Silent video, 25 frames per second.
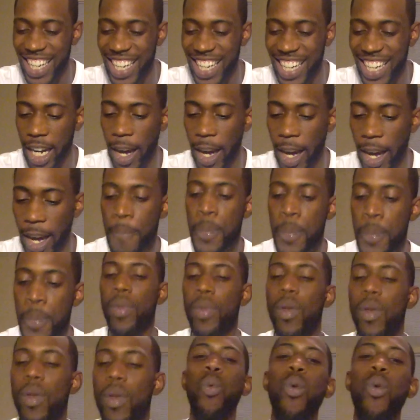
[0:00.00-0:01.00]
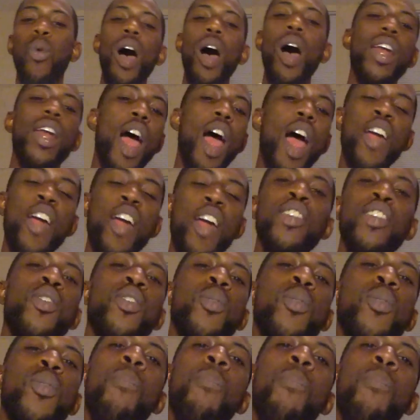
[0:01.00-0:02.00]
a nugget. What are
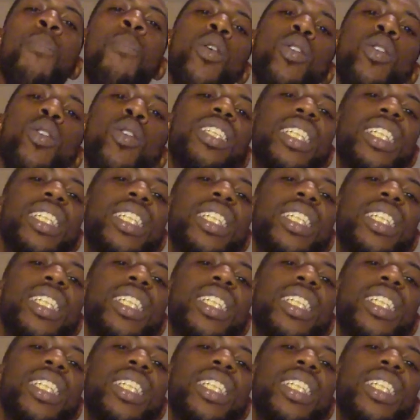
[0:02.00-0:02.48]
you most